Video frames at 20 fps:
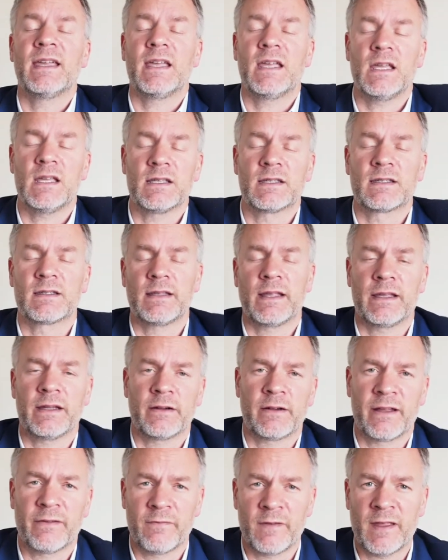is
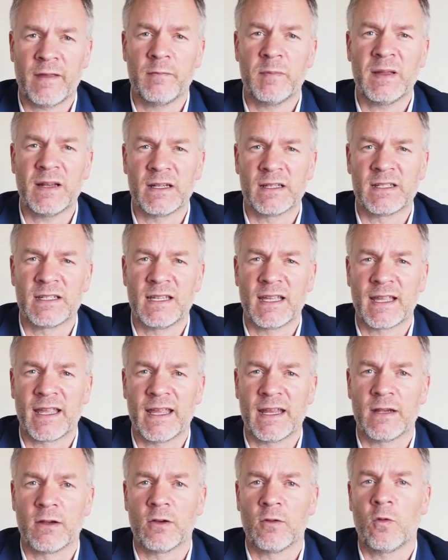there availability
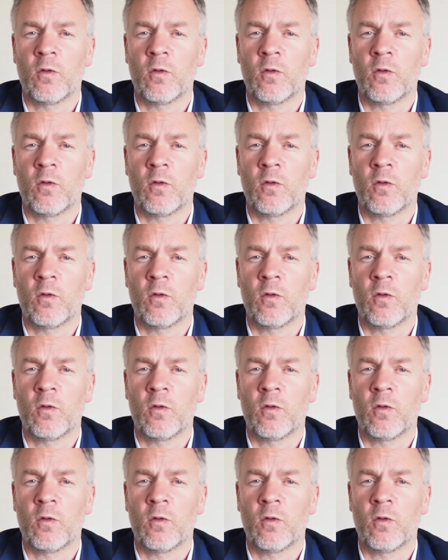again?